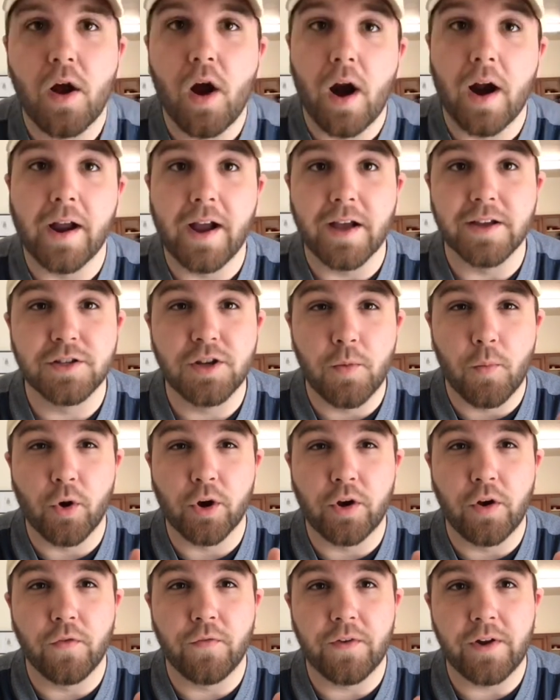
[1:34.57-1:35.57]
All right, guys, no more
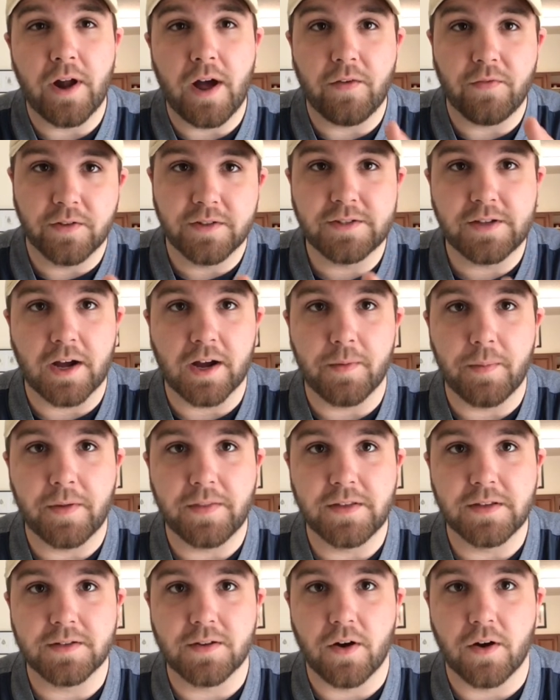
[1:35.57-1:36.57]
goofing off. Let's talk
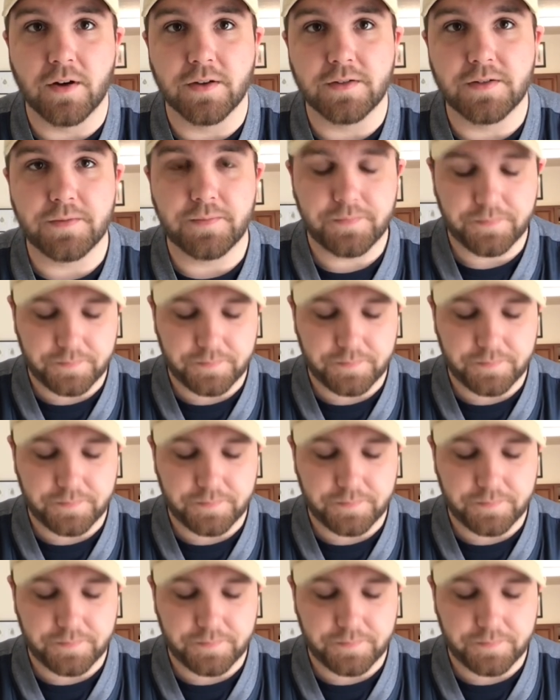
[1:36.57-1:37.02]
about these cards.